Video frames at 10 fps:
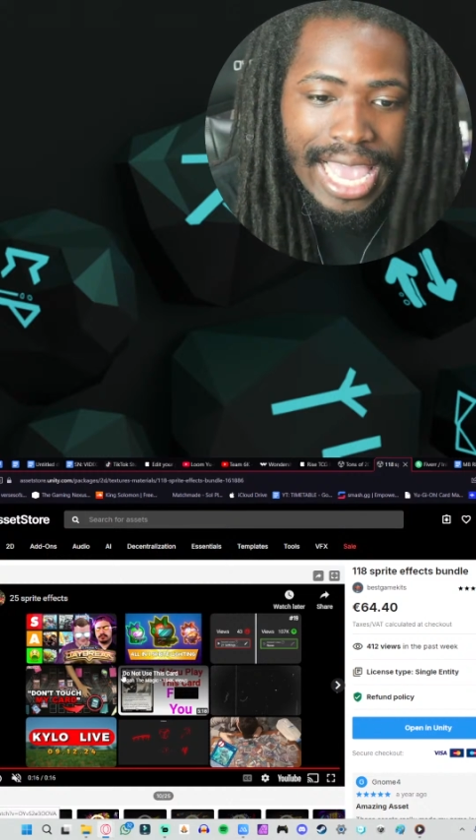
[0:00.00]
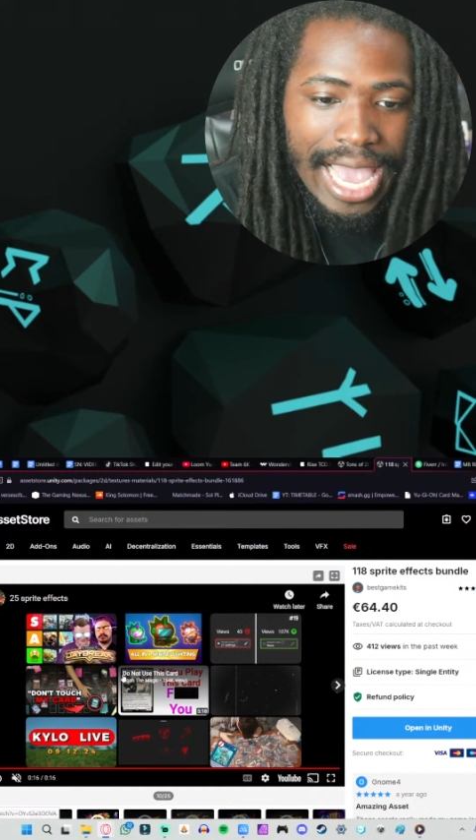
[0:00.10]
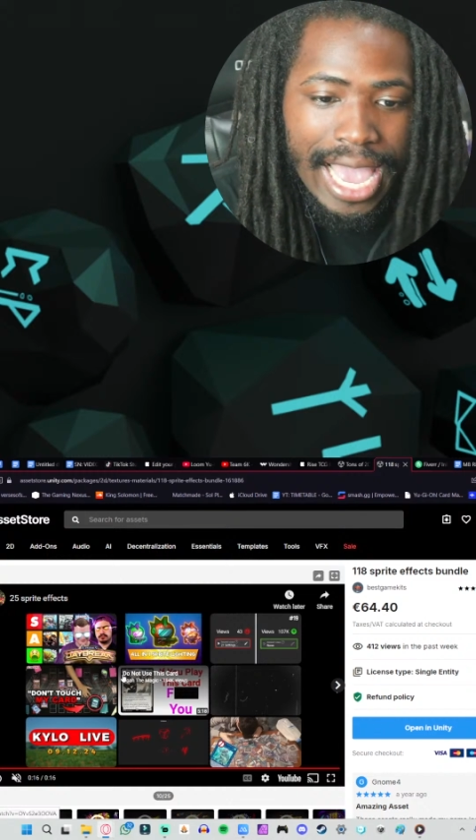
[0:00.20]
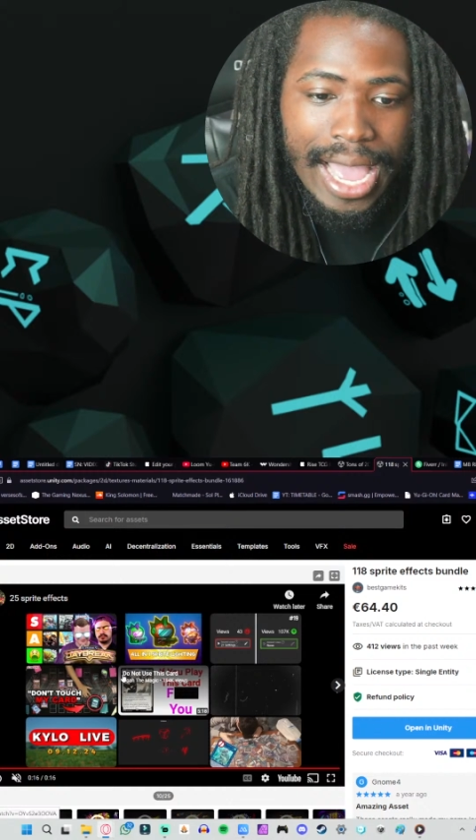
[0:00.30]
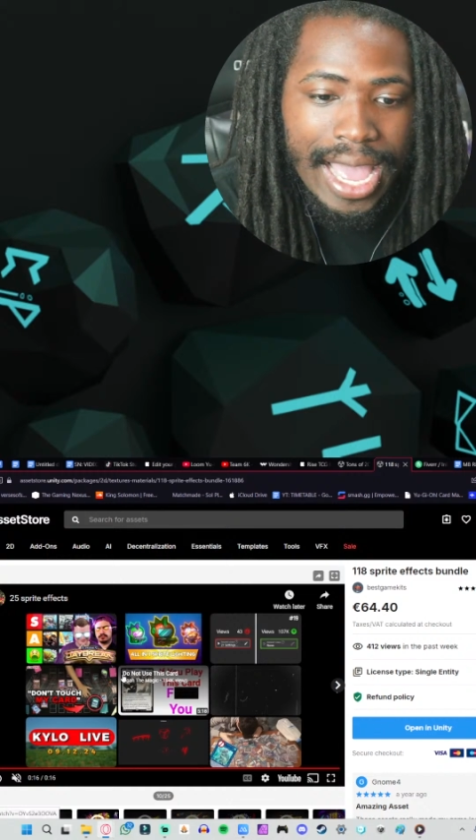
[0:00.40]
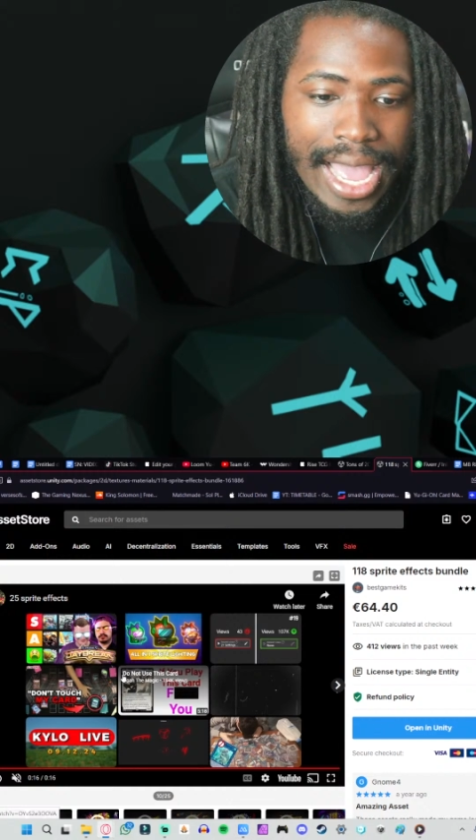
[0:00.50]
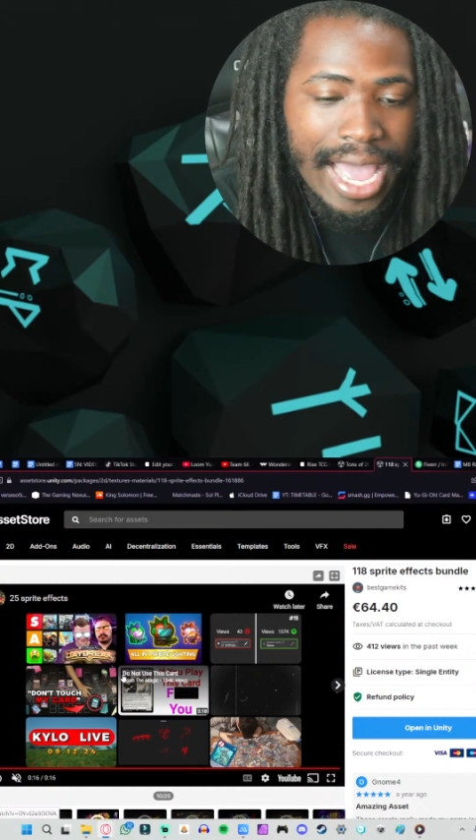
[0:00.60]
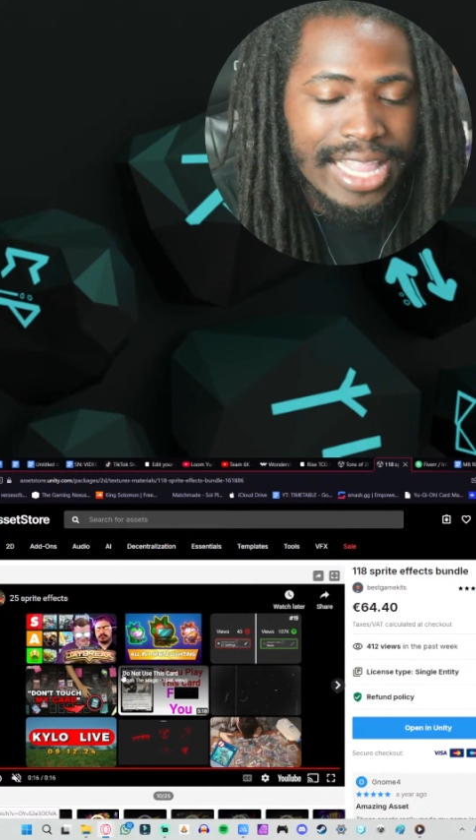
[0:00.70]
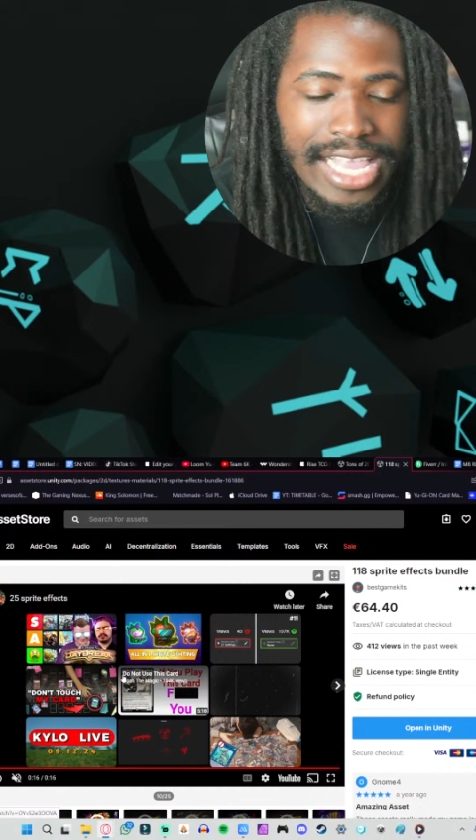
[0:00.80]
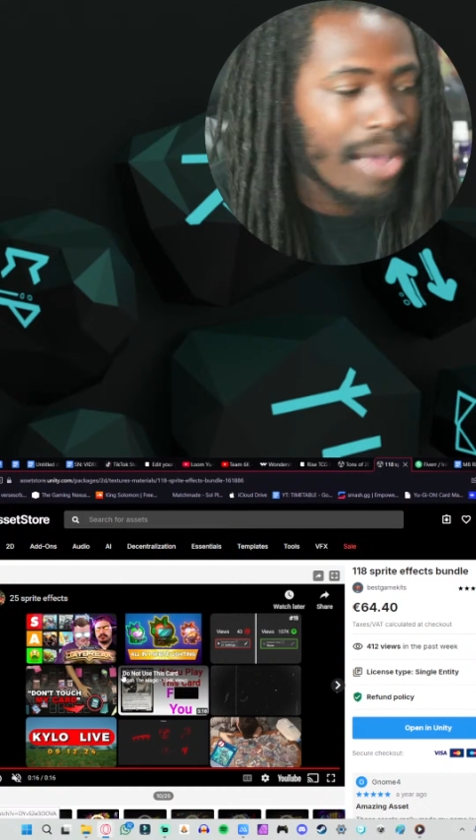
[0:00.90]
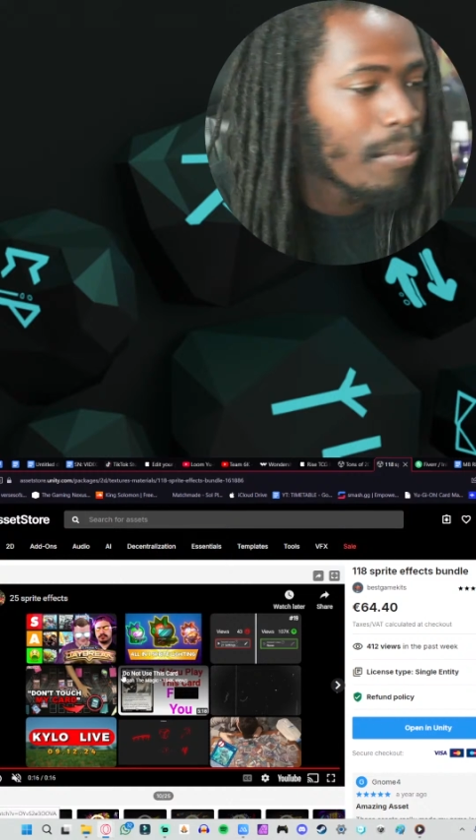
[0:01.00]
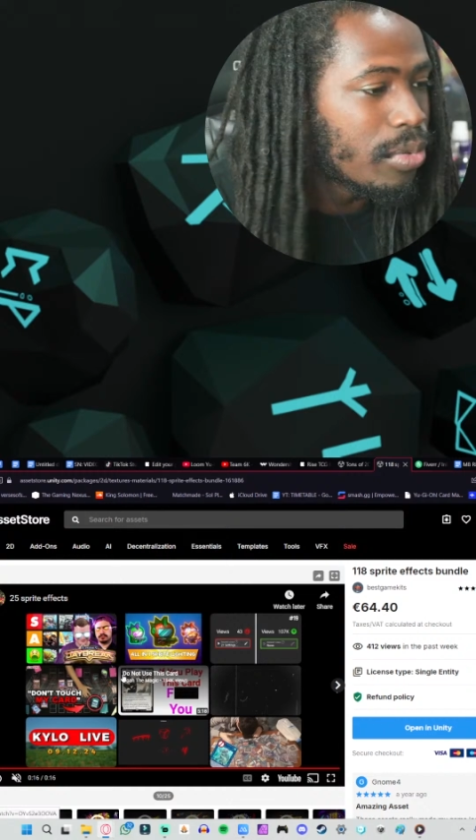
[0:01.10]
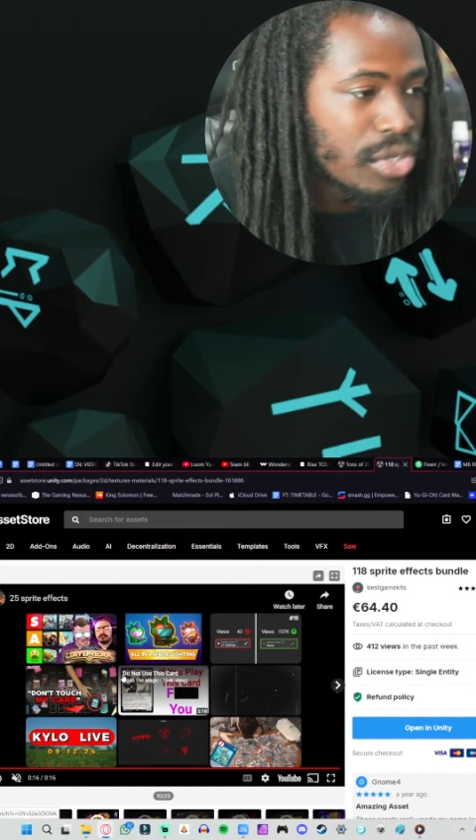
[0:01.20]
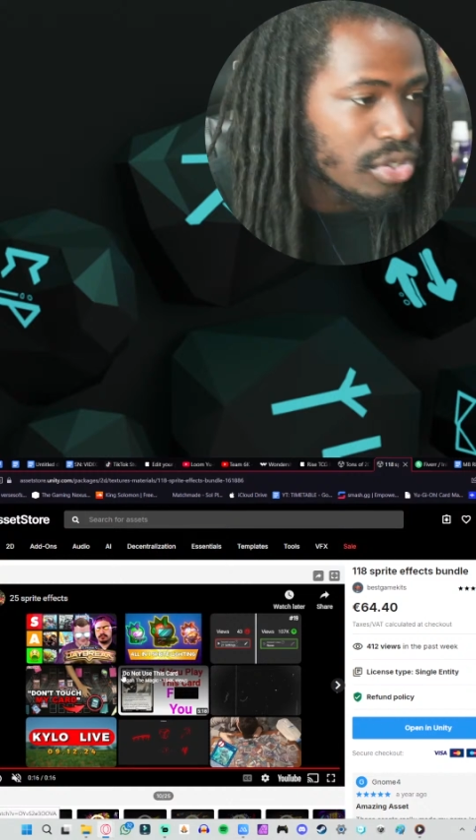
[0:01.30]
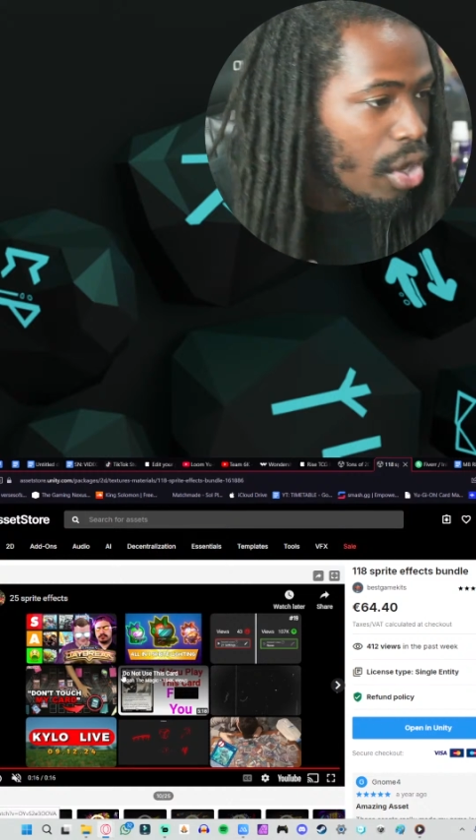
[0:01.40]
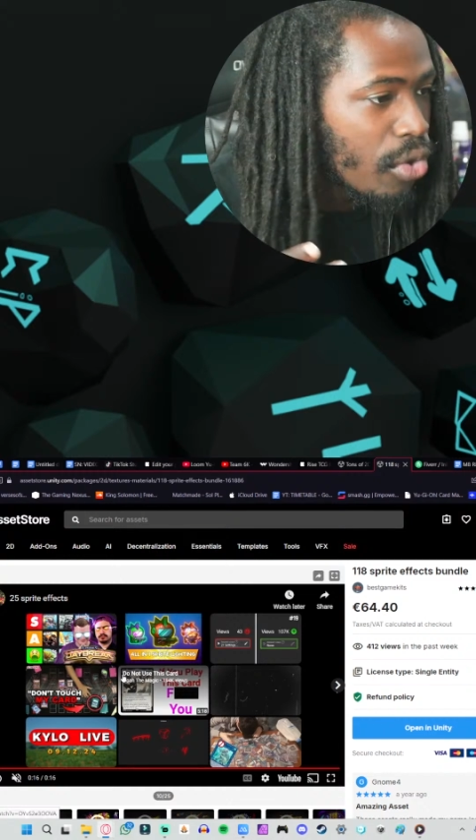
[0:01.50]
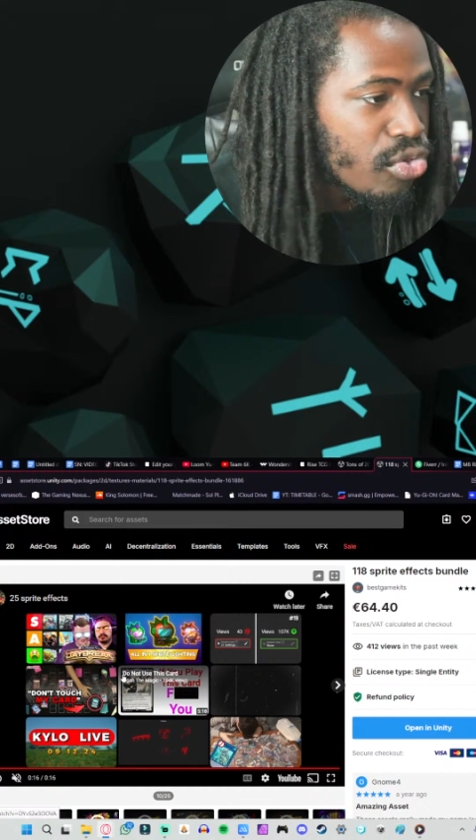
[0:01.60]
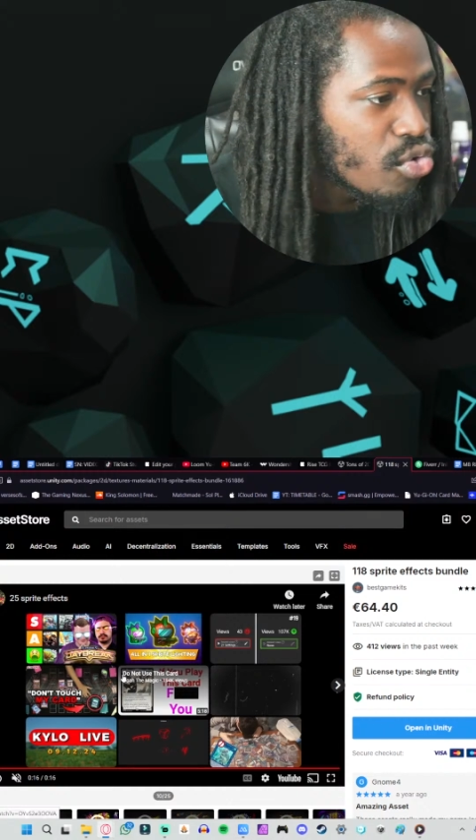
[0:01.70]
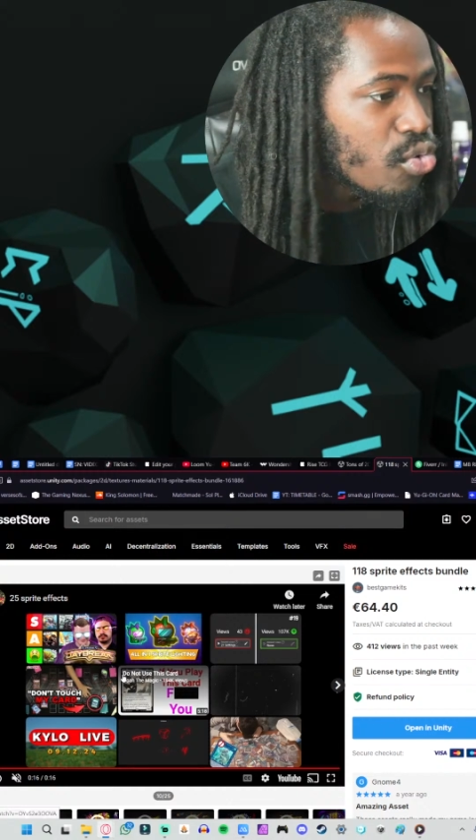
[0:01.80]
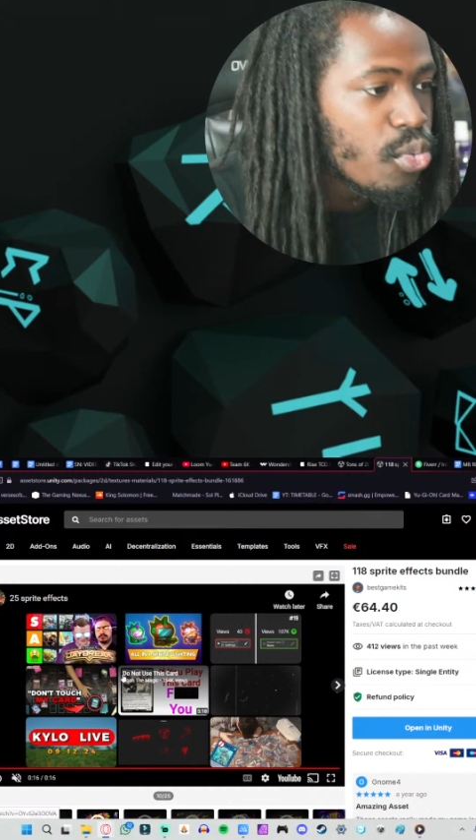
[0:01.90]
And then yeah, we'll just go
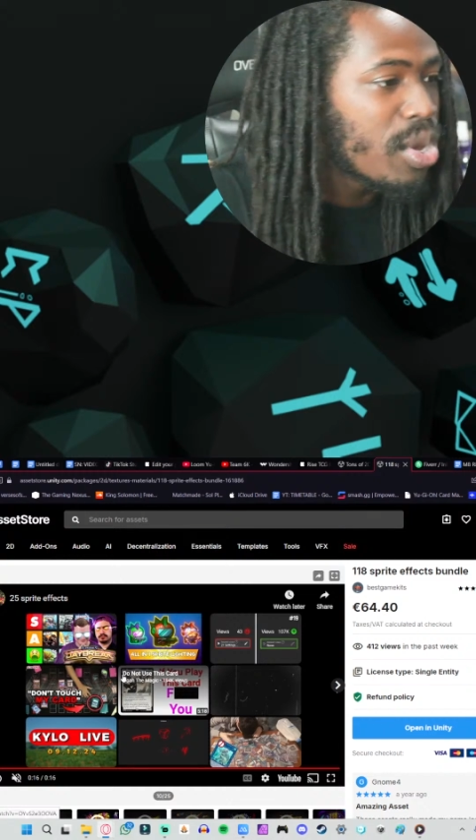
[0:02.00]
through